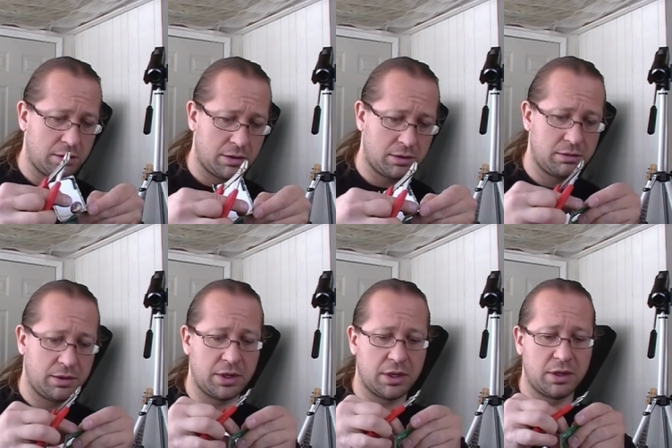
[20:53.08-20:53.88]
Well,
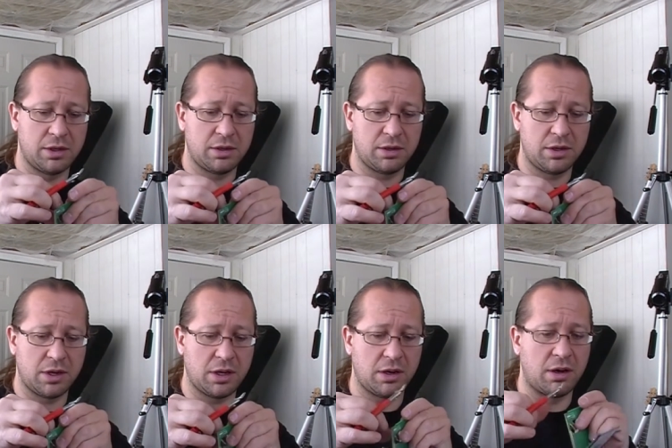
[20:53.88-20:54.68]
we got it
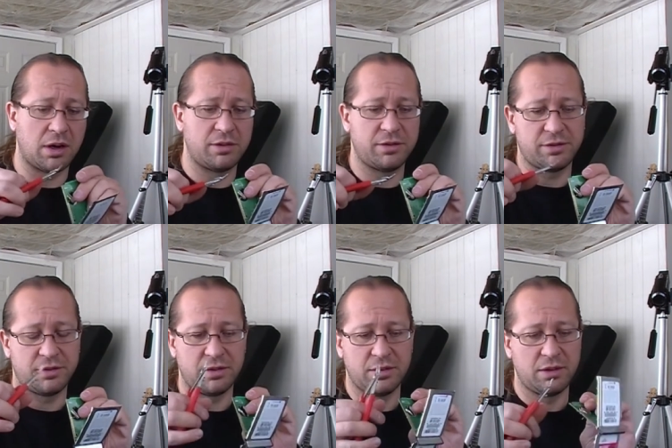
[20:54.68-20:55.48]
cut
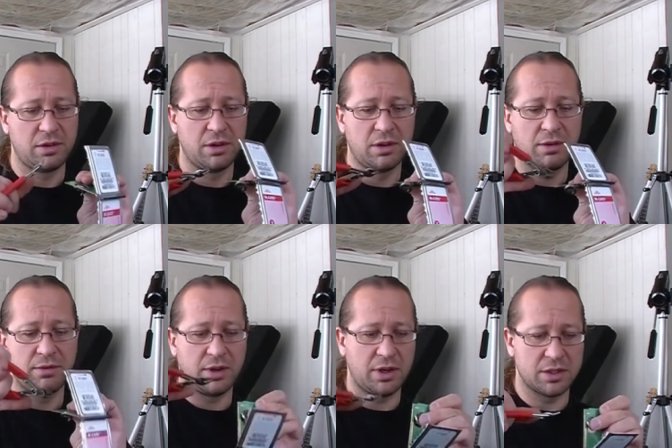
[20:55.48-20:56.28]
off.
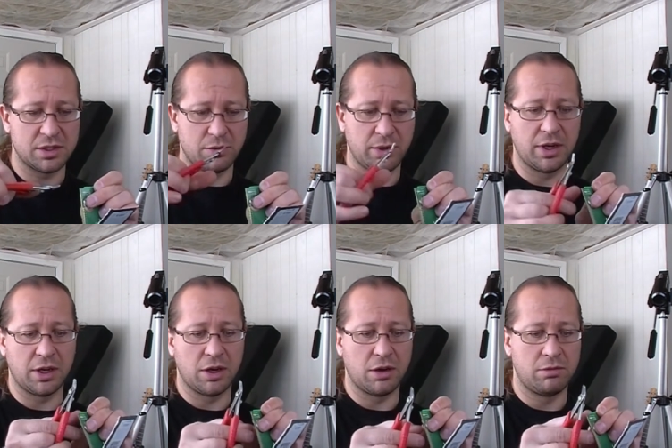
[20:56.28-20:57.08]
I think that's the way to
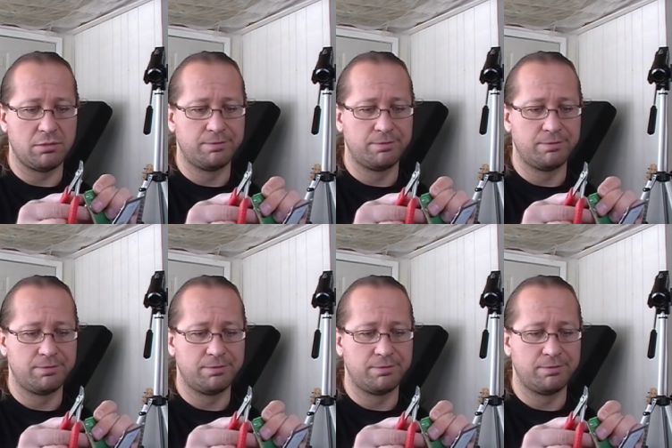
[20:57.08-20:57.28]
go.